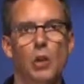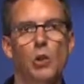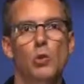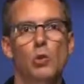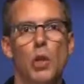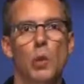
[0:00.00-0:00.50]

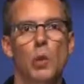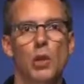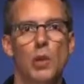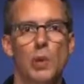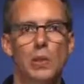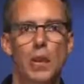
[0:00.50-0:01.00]
You don't
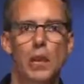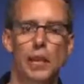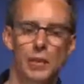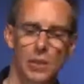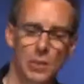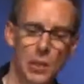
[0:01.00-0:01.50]
know it's
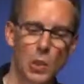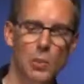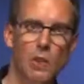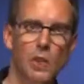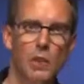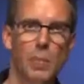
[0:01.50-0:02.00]
cleaned until
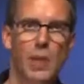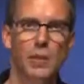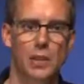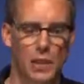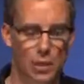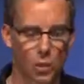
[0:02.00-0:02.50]
you've
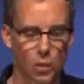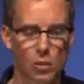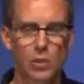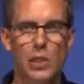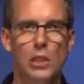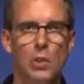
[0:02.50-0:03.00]
inspected it. And you can
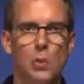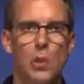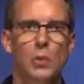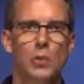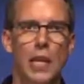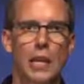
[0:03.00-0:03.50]
see the
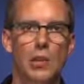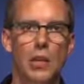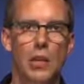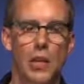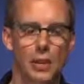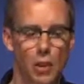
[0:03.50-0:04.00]
real danger
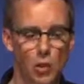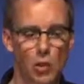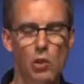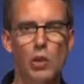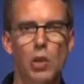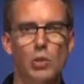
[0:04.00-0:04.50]
here that you
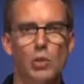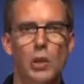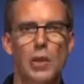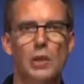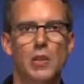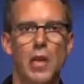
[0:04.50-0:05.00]
could go through
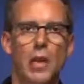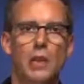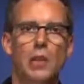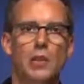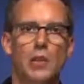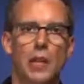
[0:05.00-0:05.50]
an entire
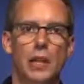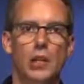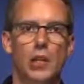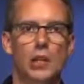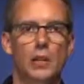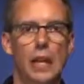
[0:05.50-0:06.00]

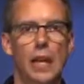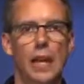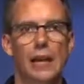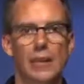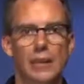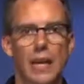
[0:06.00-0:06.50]
installation
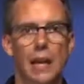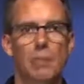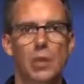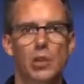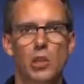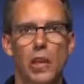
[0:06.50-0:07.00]
and
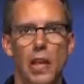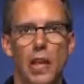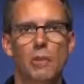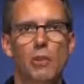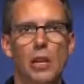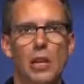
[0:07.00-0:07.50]
damage
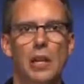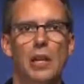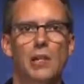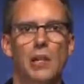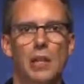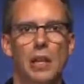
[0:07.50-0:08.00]
every
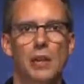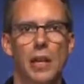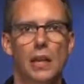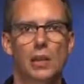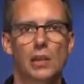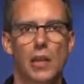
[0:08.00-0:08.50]
connector in
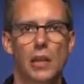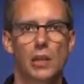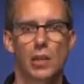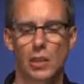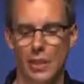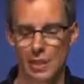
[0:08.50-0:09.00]
that
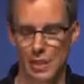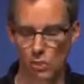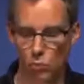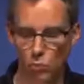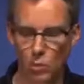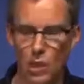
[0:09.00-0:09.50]
installation.
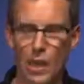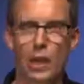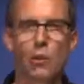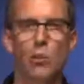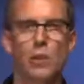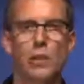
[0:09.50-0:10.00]
It's really
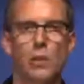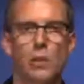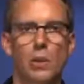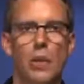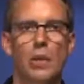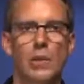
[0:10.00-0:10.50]

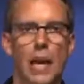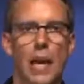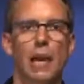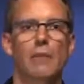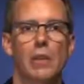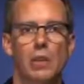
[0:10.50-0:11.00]
critical to
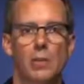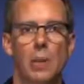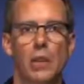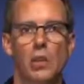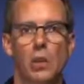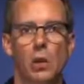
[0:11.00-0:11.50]
have
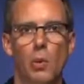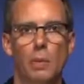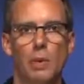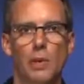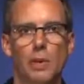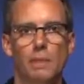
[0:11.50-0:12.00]
inspection equipment.